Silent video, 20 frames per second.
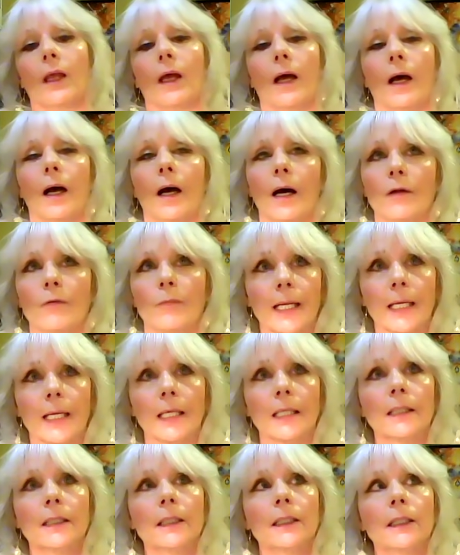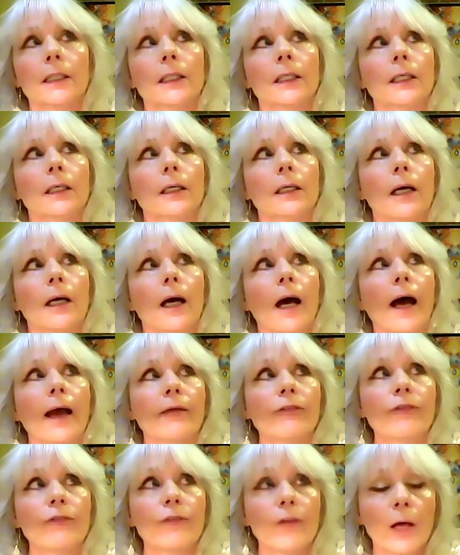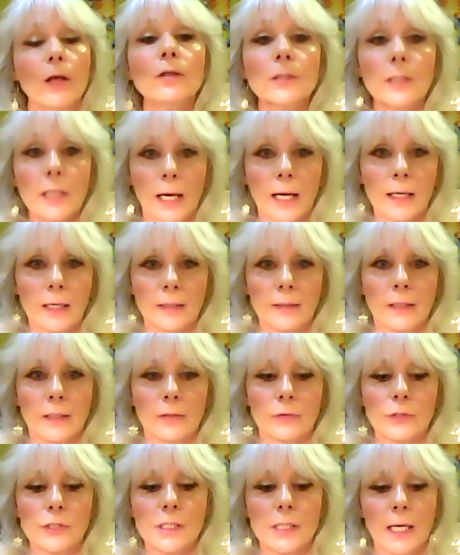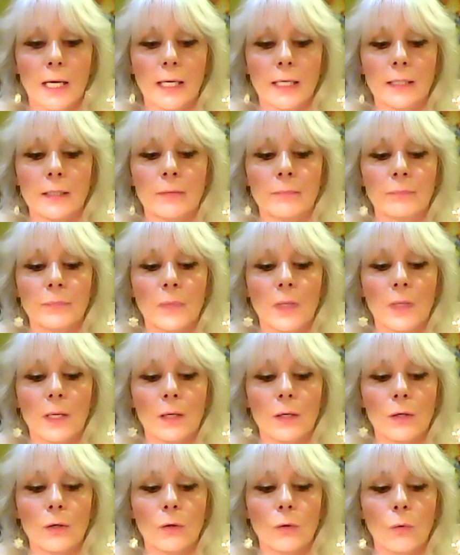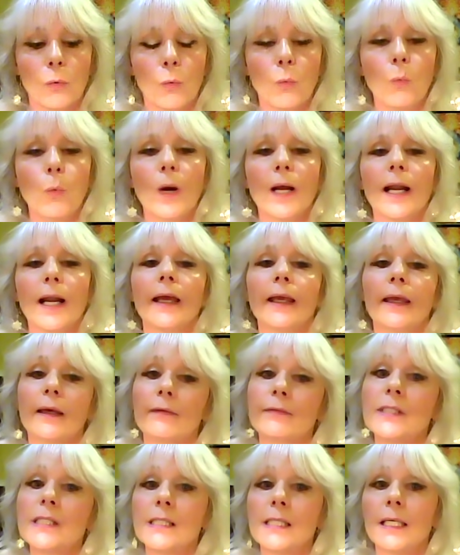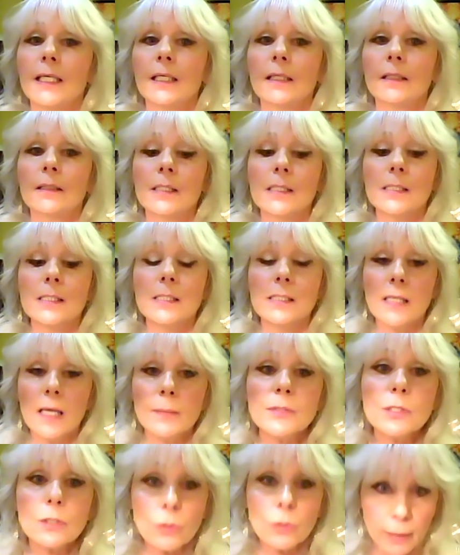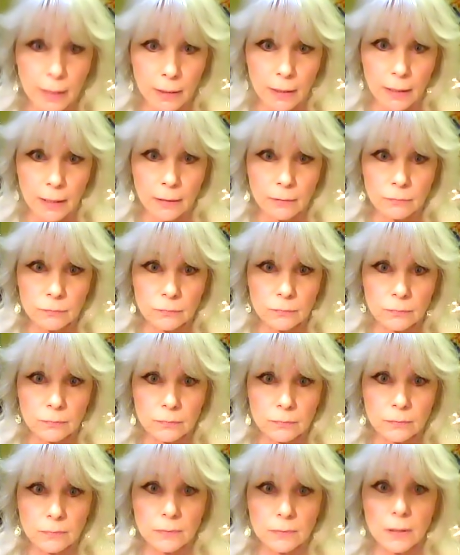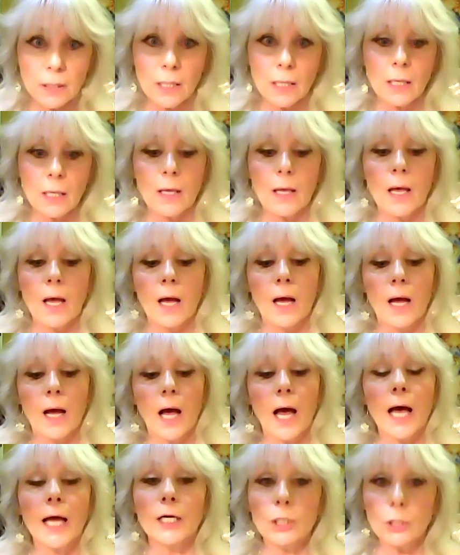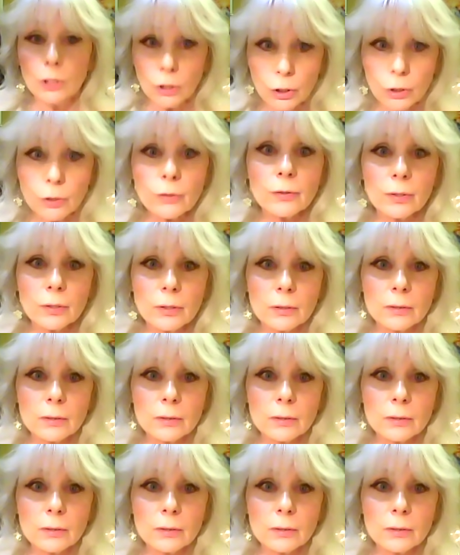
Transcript: out of my body. I felt God on the other side. What I have seen subsequently on earth